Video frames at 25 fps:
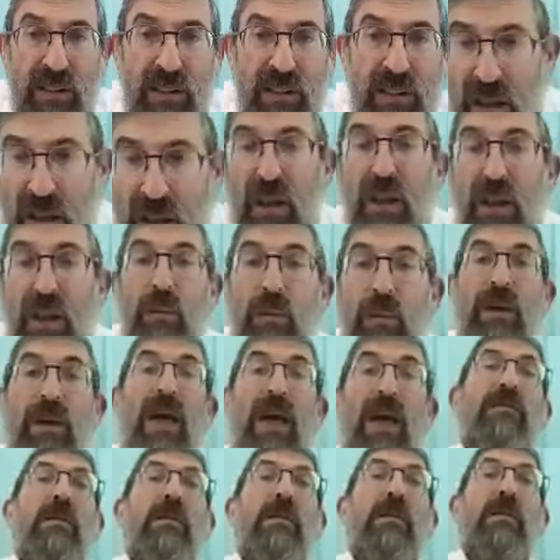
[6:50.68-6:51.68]
And to
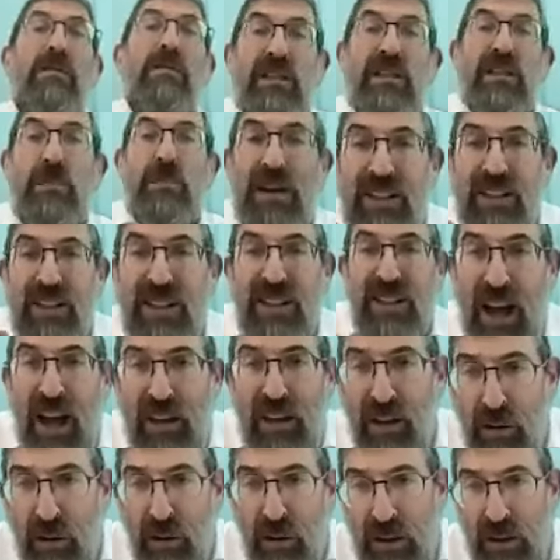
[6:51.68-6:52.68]
buttress that, despite
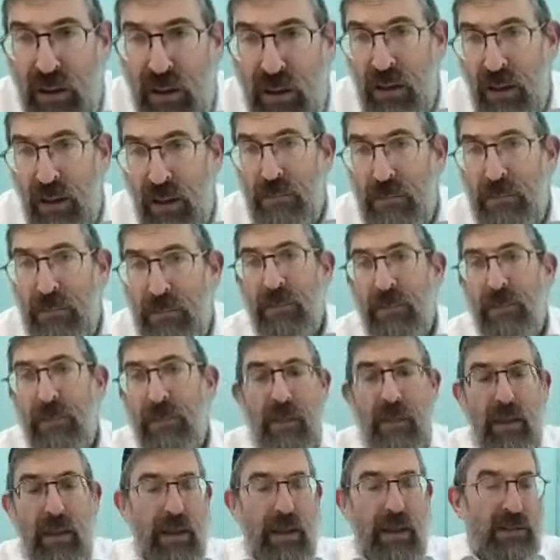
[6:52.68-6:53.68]
the fact that Chacham say
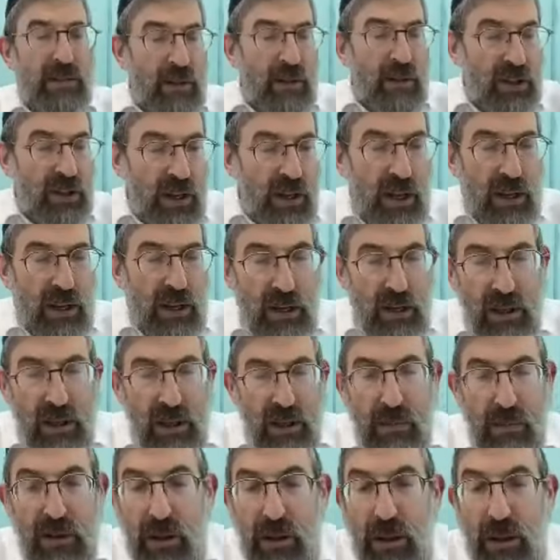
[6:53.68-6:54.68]
it's Asa, we have
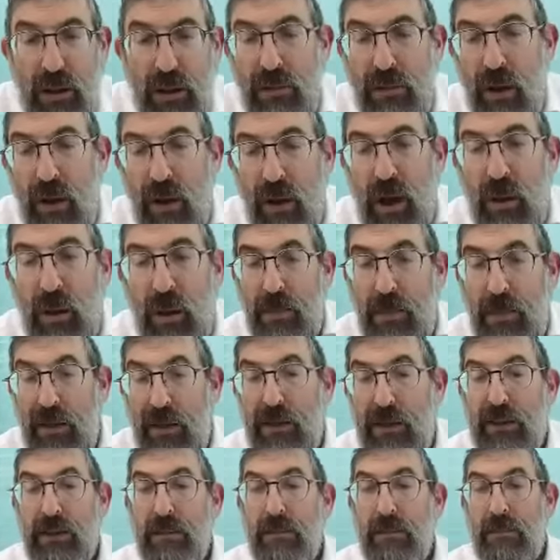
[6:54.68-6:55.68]
Reb Lezer ben Azariah agreeing
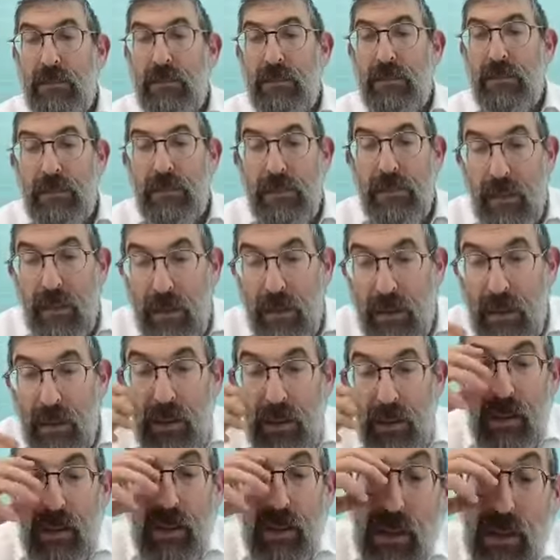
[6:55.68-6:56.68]
to him. As I state
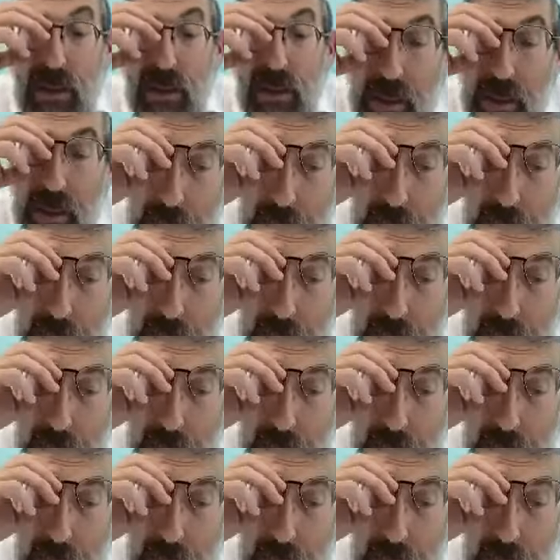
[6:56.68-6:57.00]
in the Mishnah.